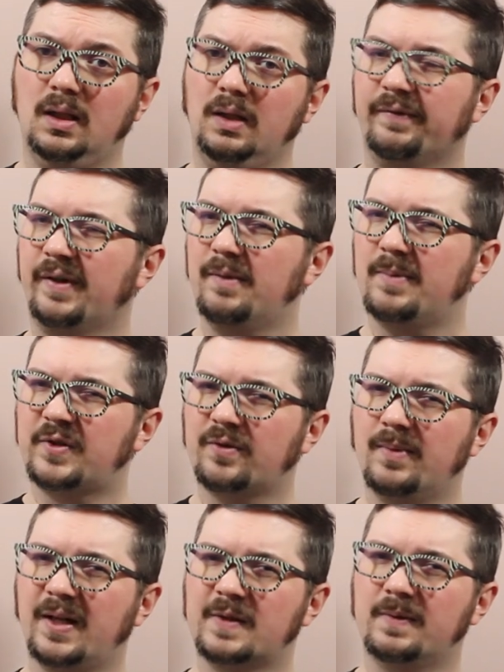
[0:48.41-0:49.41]
It very much
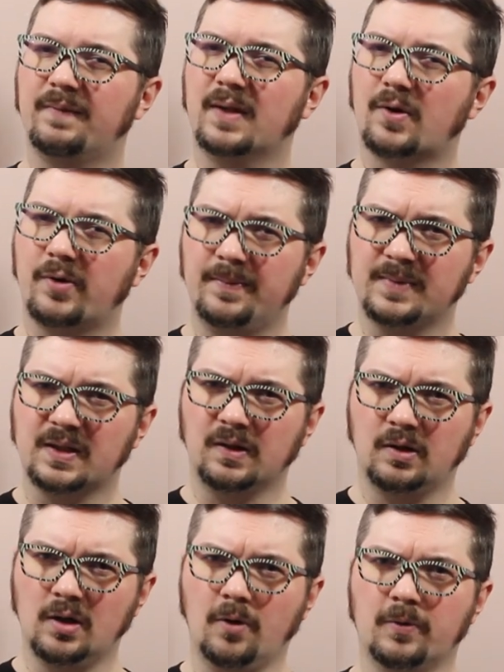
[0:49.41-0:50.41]
reminds me of the
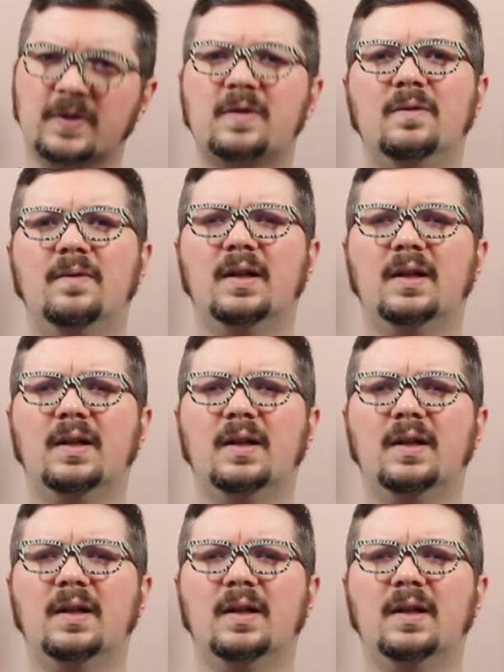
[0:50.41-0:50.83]
Crimson Ghost,